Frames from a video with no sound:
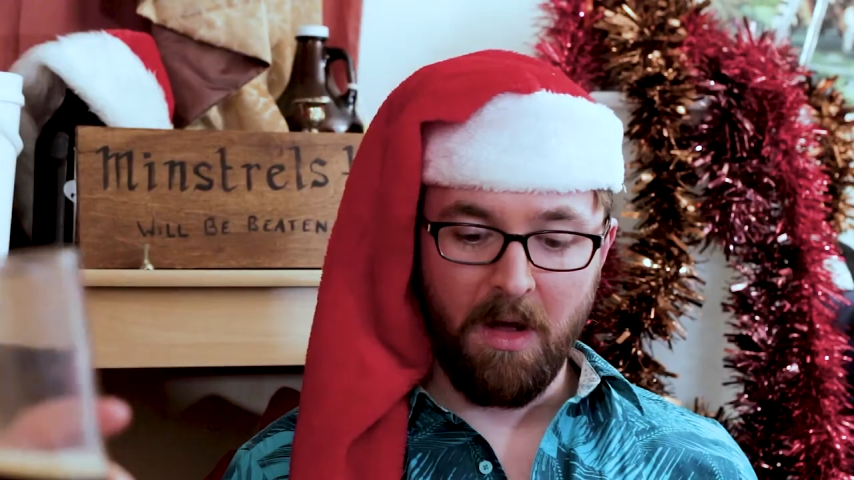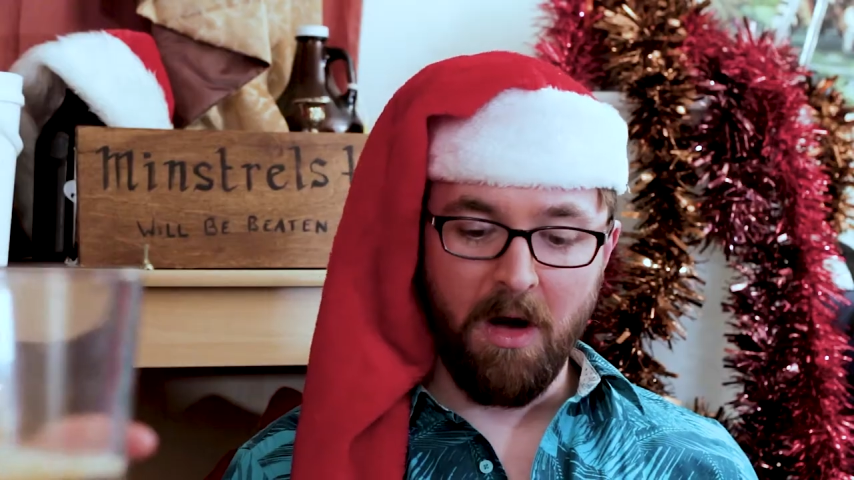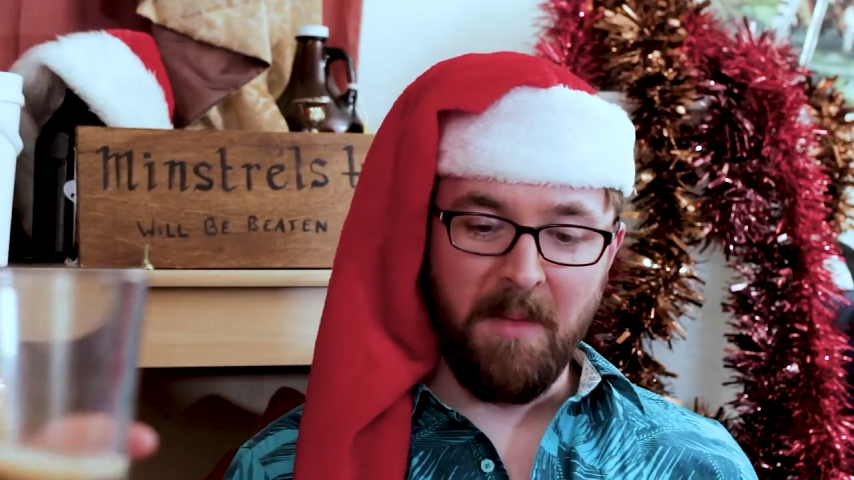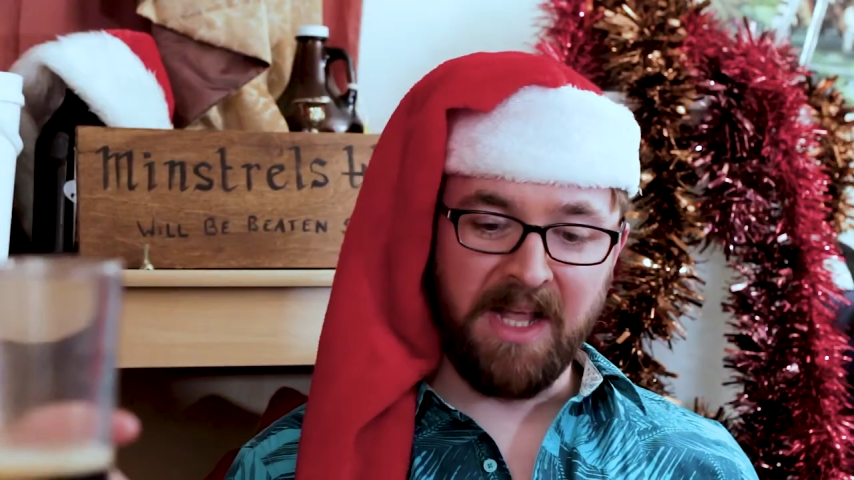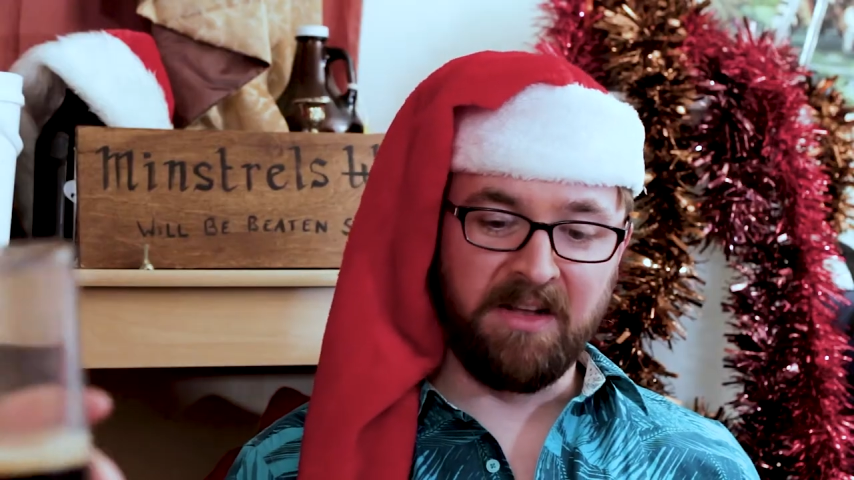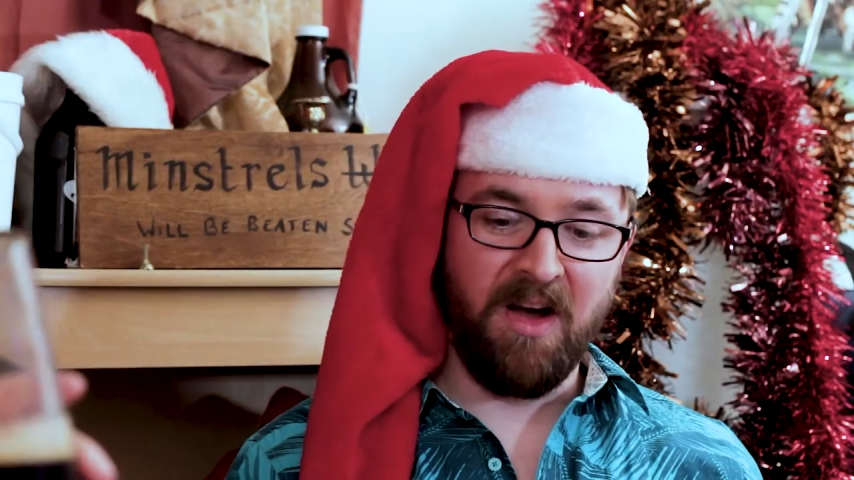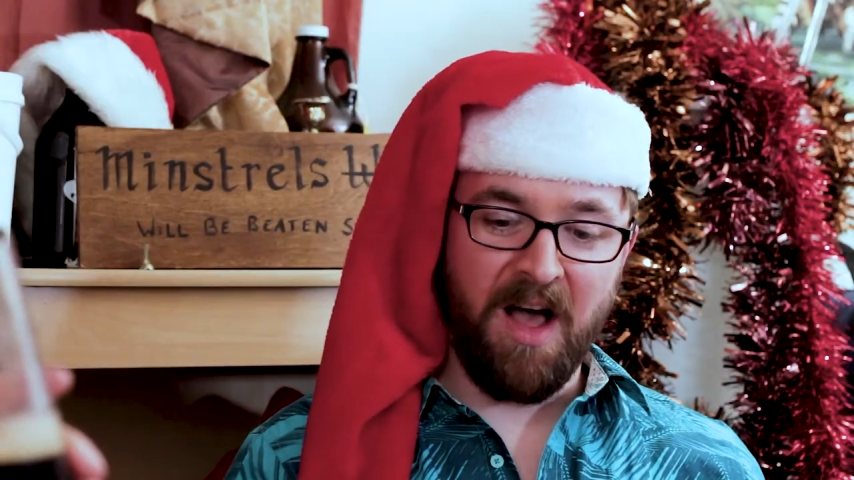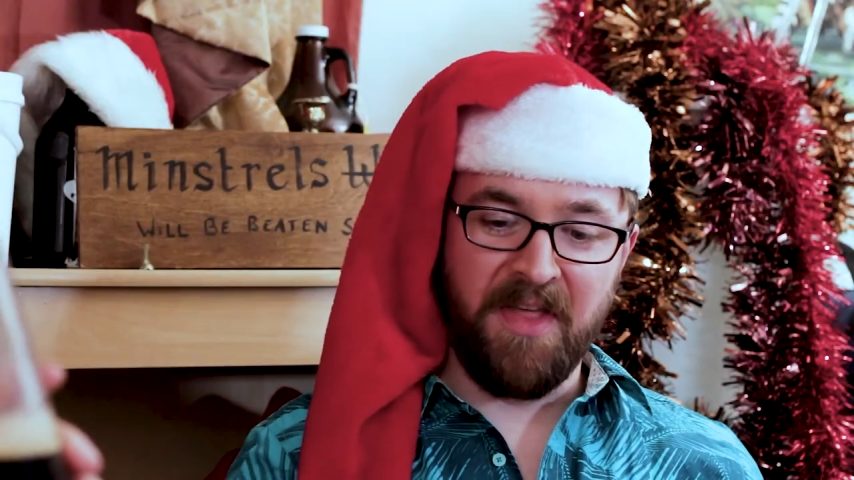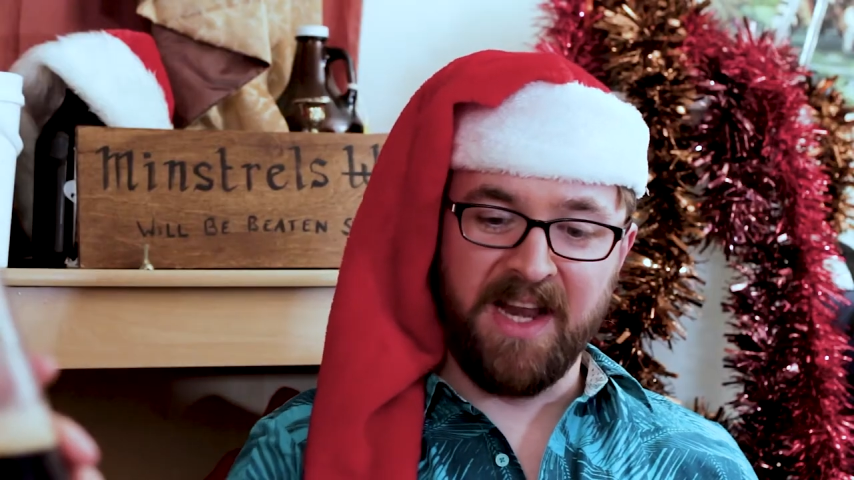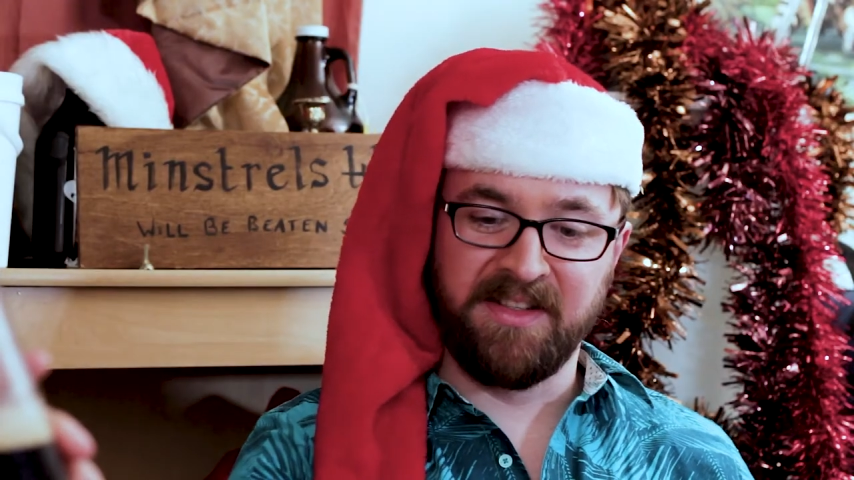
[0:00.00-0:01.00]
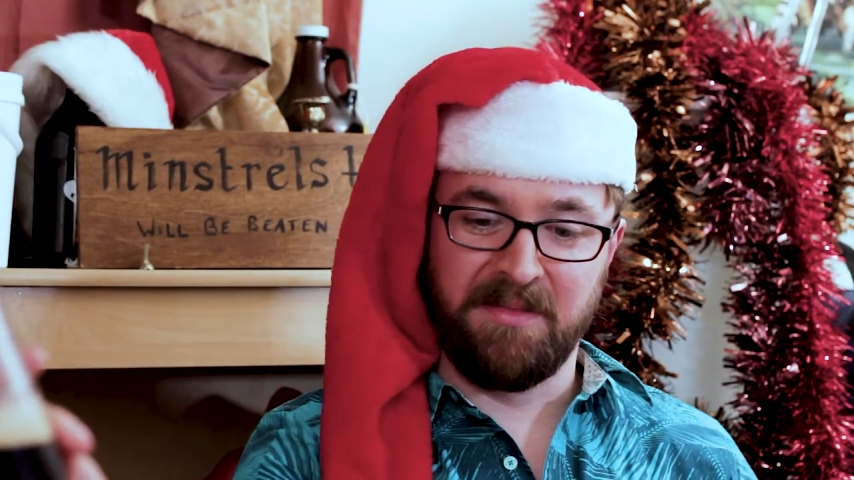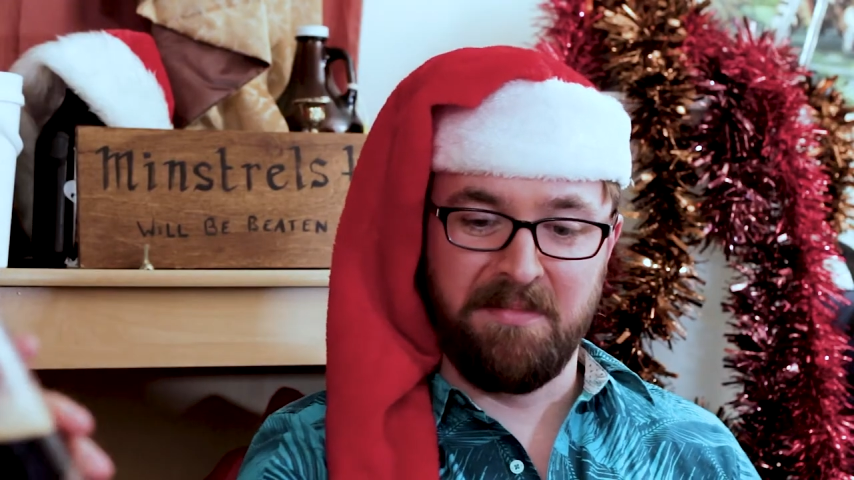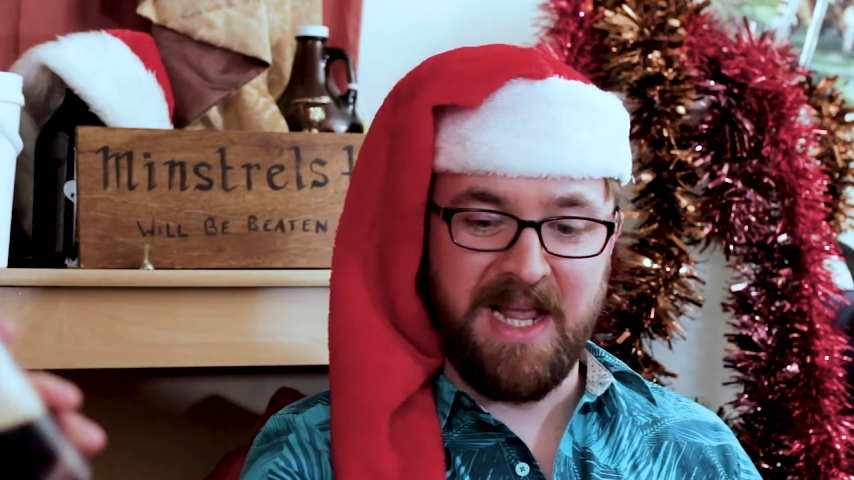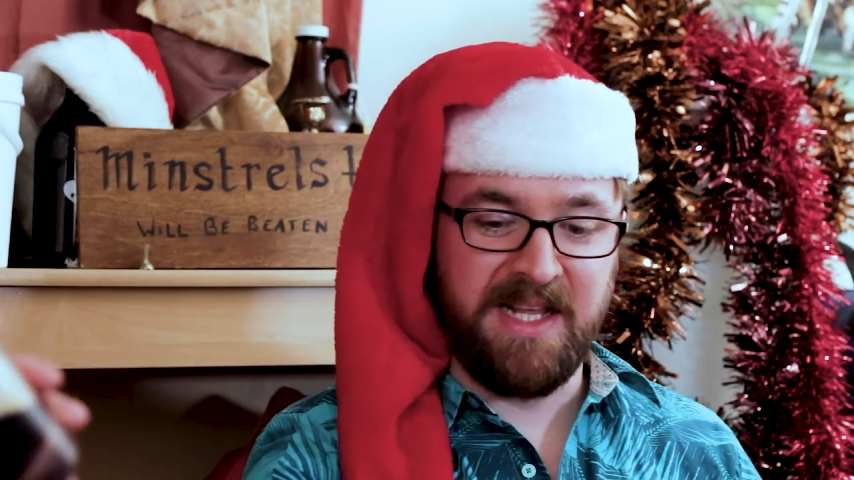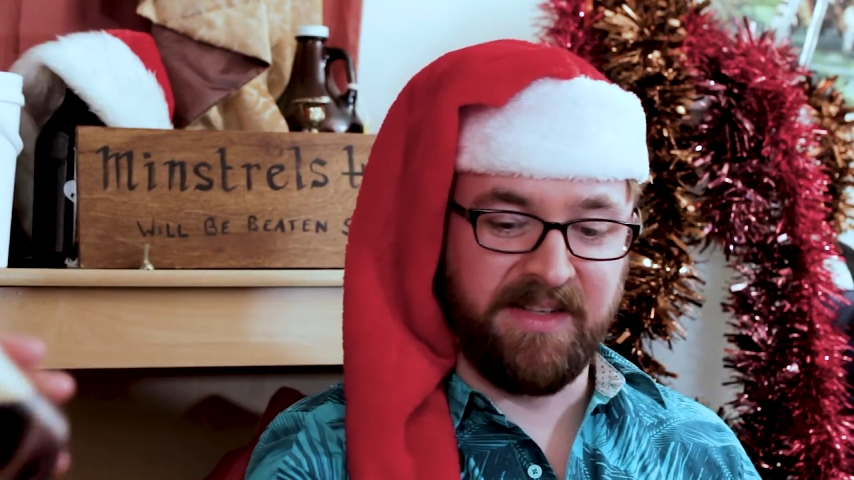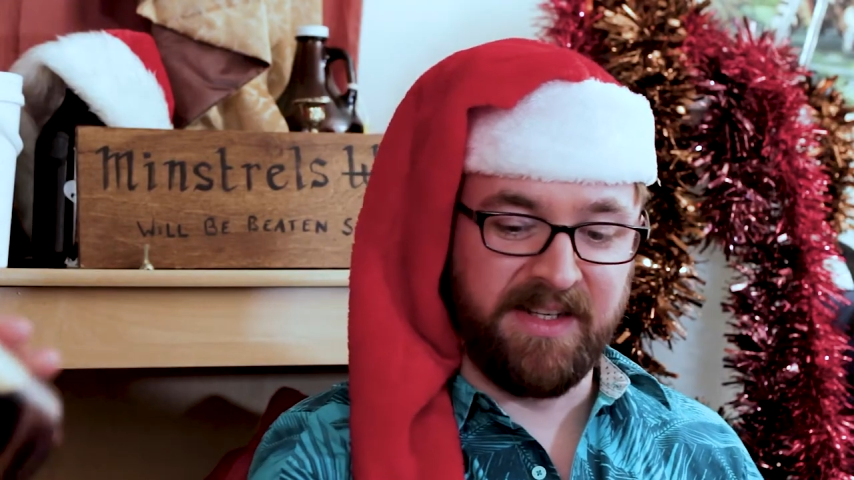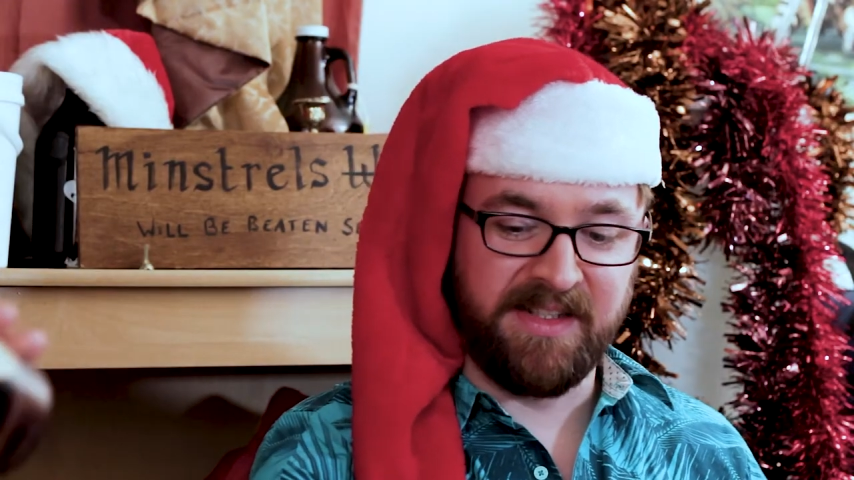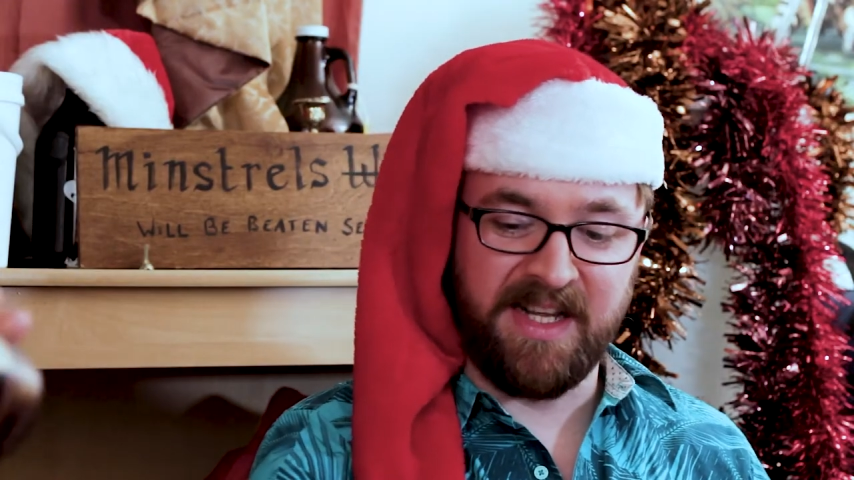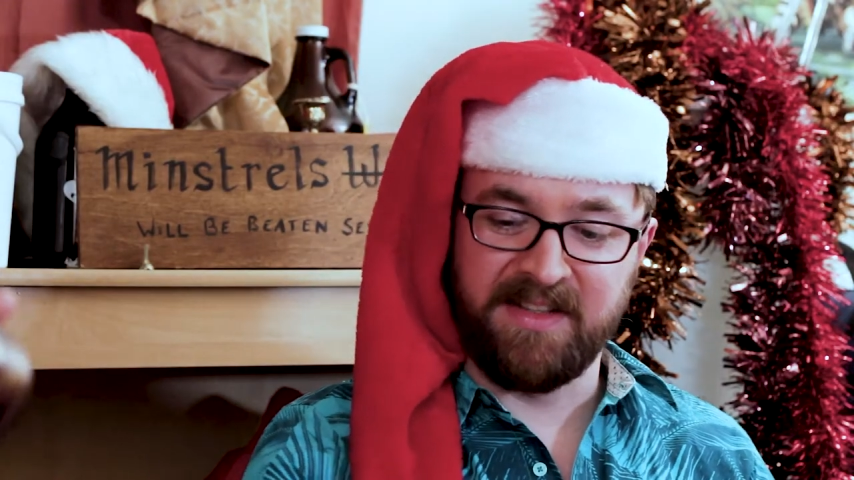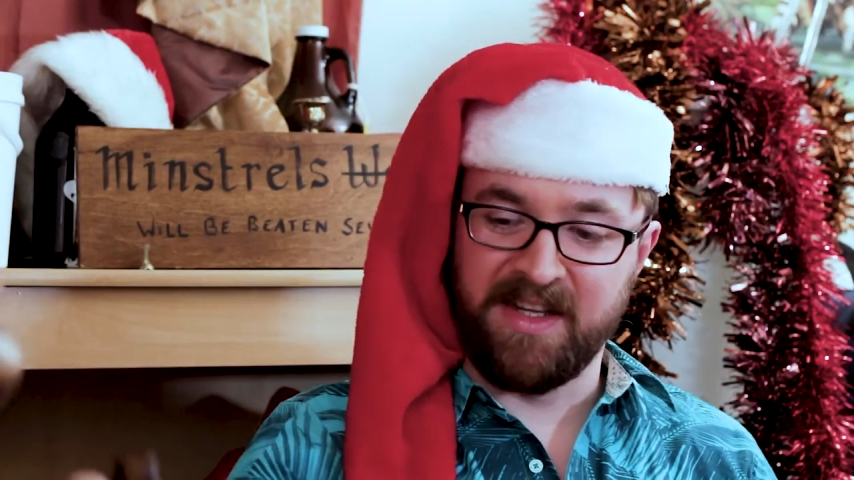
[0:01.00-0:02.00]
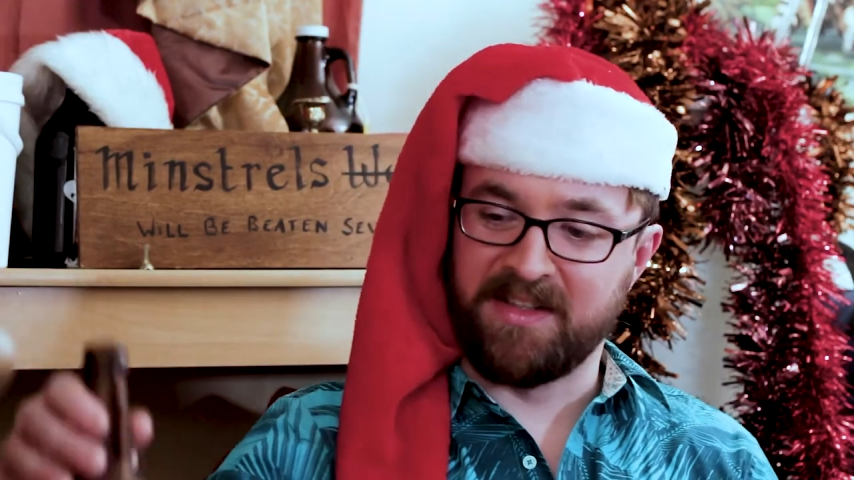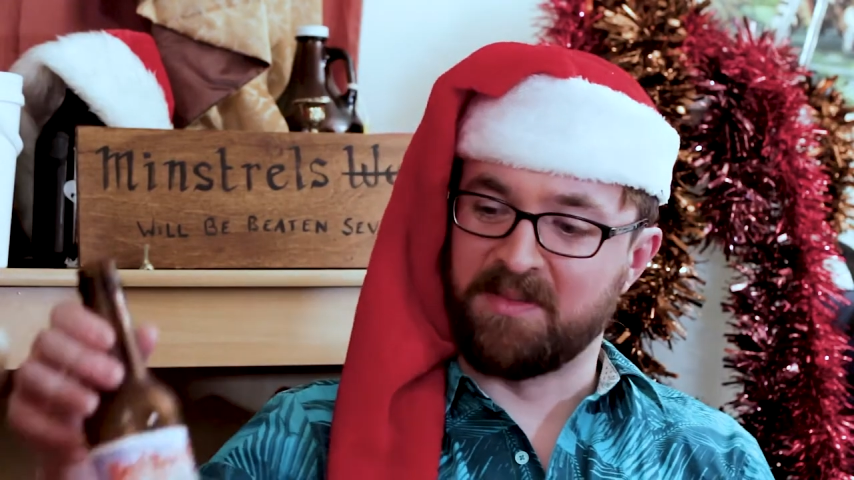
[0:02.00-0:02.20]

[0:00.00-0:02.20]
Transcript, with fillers: Oh my god, that is amazing. It tastes like